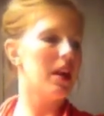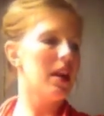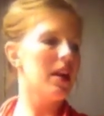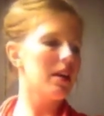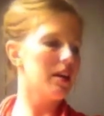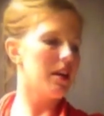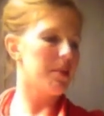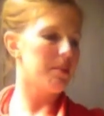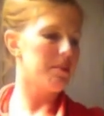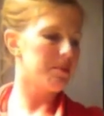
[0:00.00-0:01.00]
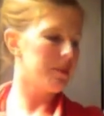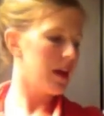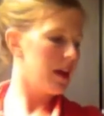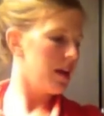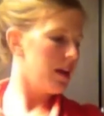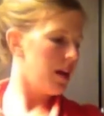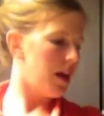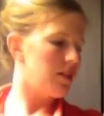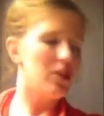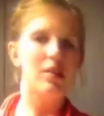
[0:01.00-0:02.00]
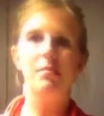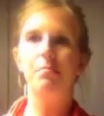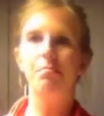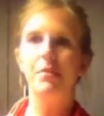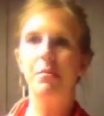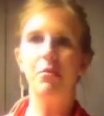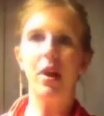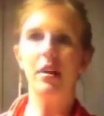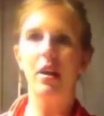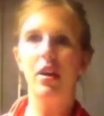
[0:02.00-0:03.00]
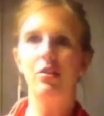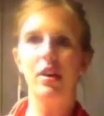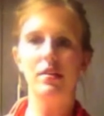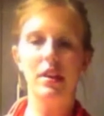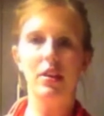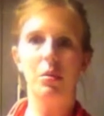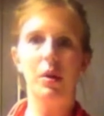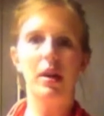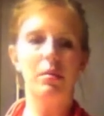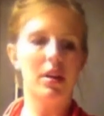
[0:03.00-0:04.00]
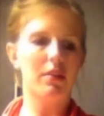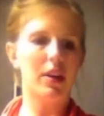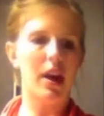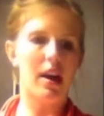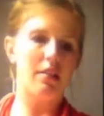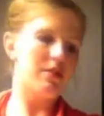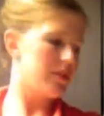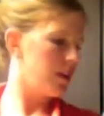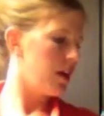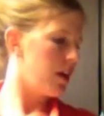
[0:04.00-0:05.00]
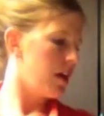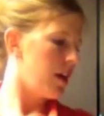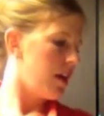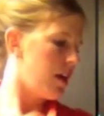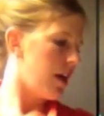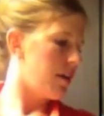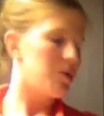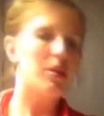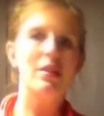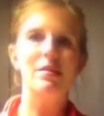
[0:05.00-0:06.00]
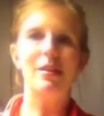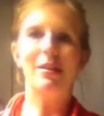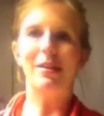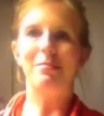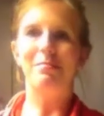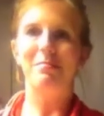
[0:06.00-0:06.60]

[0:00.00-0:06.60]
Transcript: and just some thread, contrasting or white, whatever you have, and we'll get started.